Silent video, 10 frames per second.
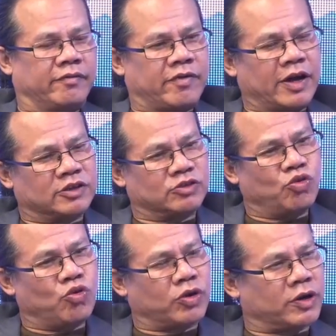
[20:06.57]
finds
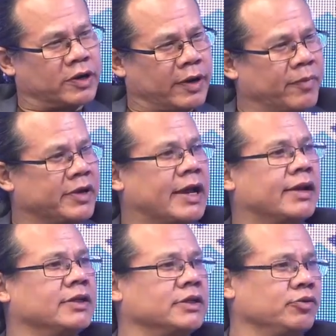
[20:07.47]
no
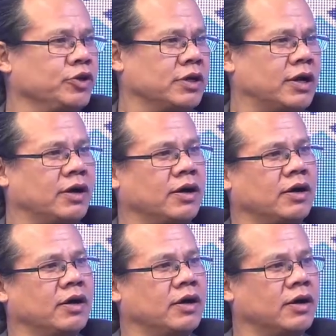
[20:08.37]
commonality with
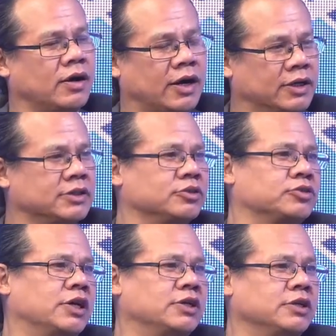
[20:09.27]
uh, other
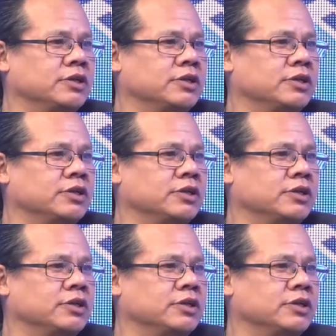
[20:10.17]
society.